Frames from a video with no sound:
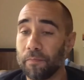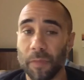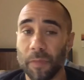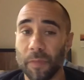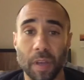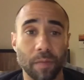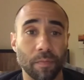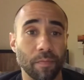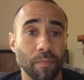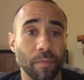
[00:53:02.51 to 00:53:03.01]

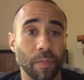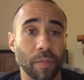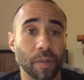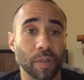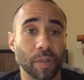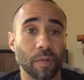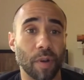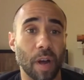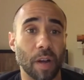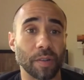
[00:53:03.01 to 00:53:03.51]
And
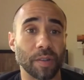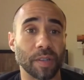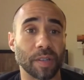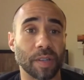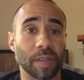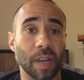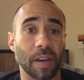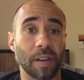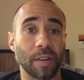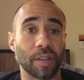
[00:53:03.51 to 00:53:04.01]
so I'll just
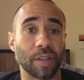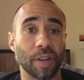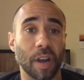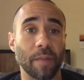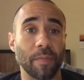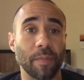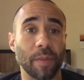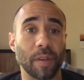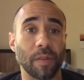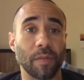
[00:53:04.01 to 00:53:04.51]
kind of
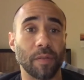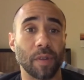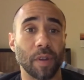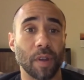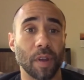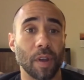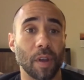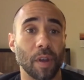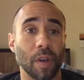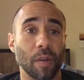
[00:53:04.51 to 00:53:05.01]
chime in
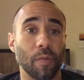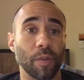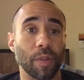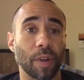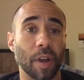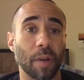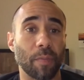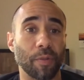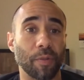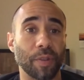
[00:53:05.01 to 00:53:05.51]
with a
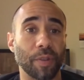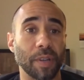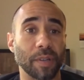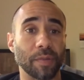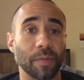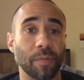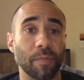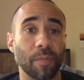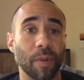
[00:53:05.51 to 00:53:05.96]
couple things.